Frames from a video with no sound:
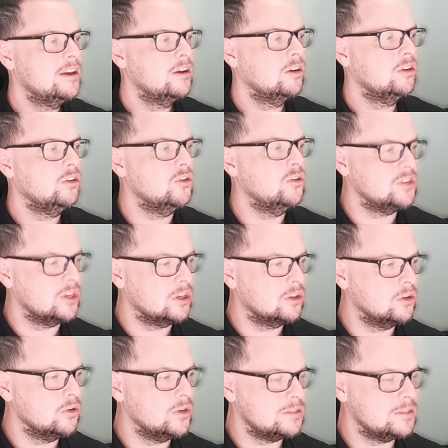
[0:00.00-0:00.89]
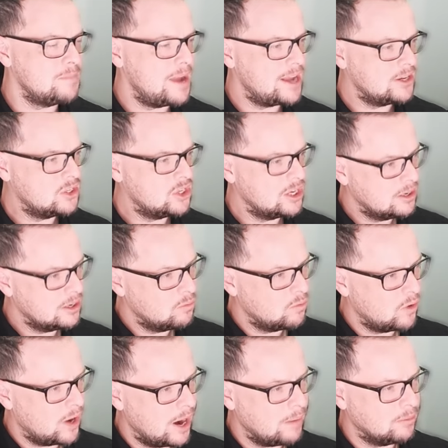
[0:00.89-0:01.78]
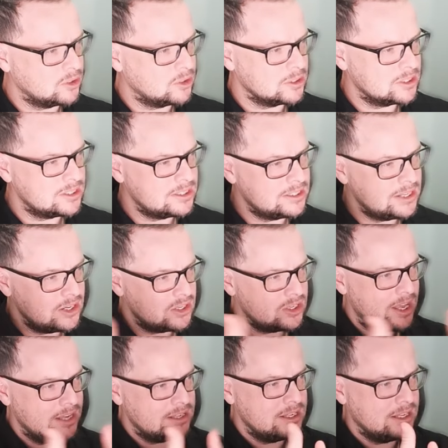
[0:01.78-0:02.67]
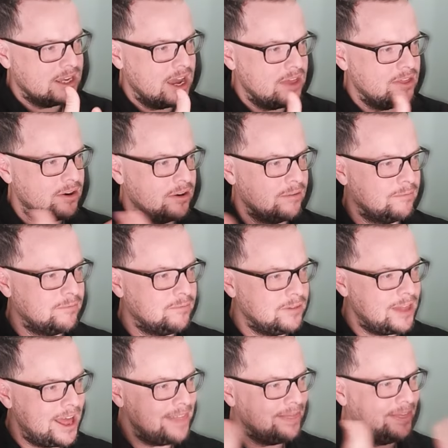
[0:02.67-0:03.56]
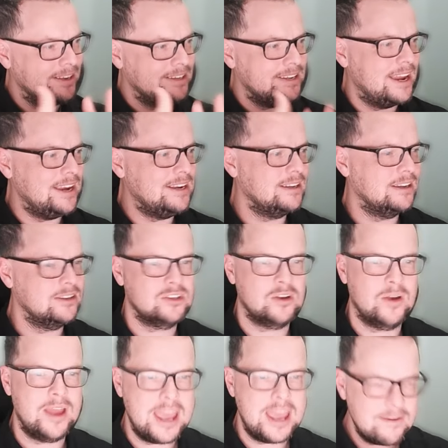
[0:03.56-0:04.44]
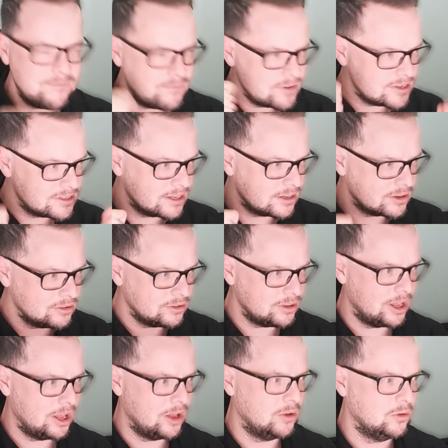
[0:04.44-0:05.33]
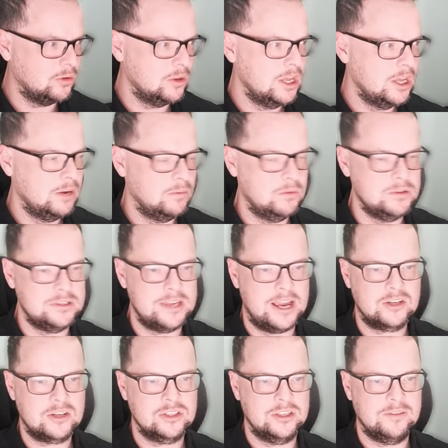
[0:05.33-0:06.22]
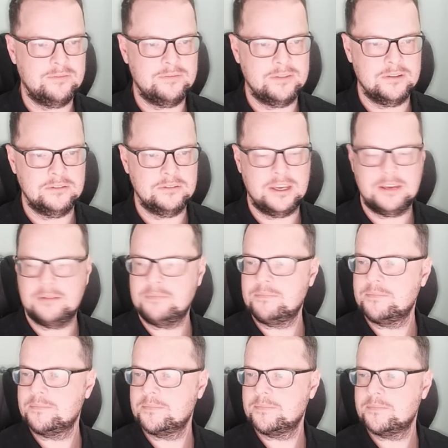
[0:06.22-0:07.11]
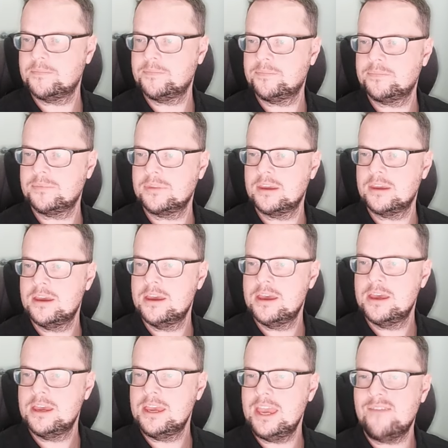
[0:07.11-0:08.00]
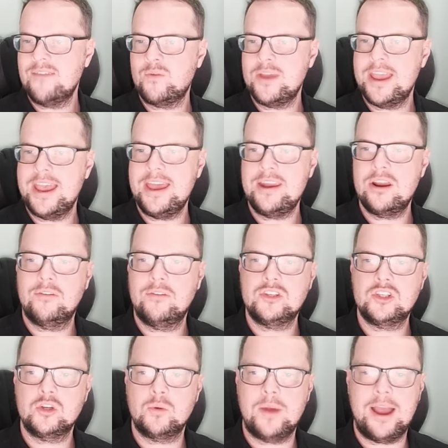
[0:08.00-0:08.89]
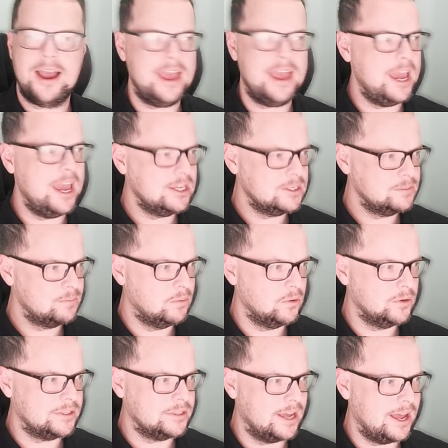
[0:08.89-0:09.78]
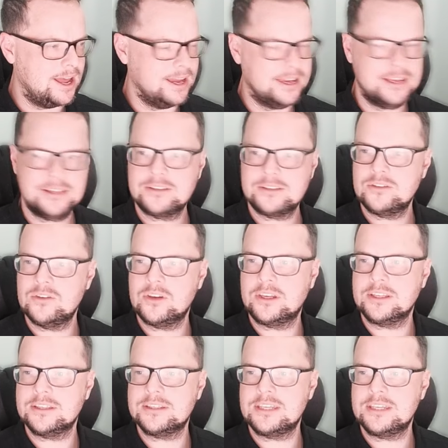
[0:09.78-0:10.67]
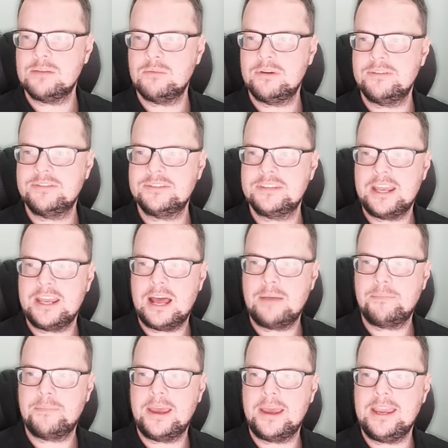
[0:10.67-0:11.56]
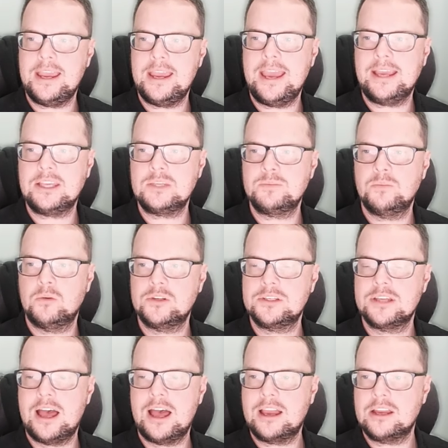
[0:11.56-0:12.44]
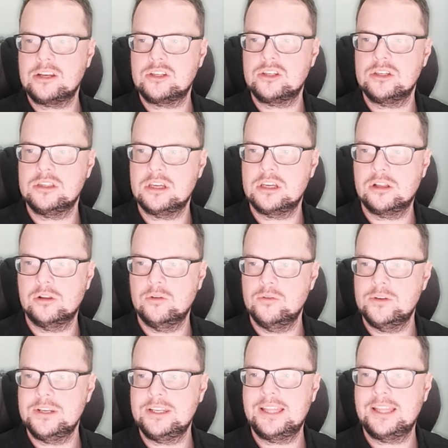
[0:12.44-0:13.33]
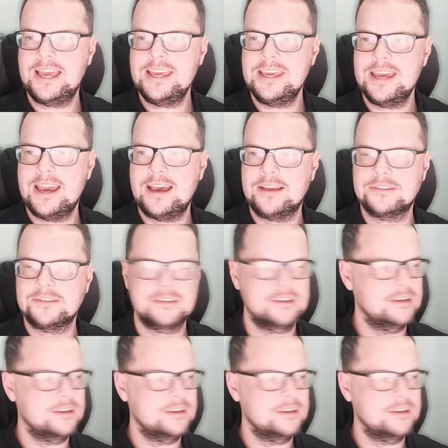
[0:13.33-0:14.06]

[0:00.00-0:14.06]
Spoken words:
Using CluedIn's matching, we're able to stitch that together and flatten the data so every single hole was actually filled in. If we head over to our export targets, you can see we've set up an export target to the CluedIn Lakehouse.